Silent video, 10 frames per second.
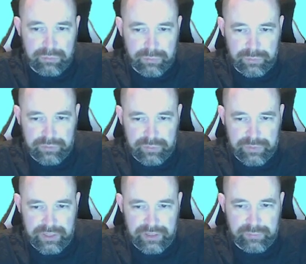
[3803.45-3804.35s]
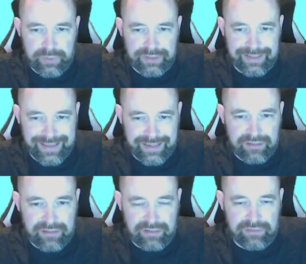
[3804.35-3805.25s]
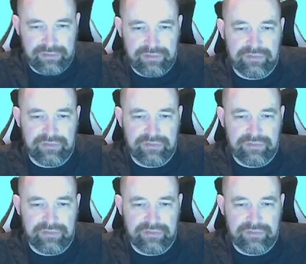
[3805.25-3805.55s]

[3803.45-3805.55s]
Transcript: multiplied by negative,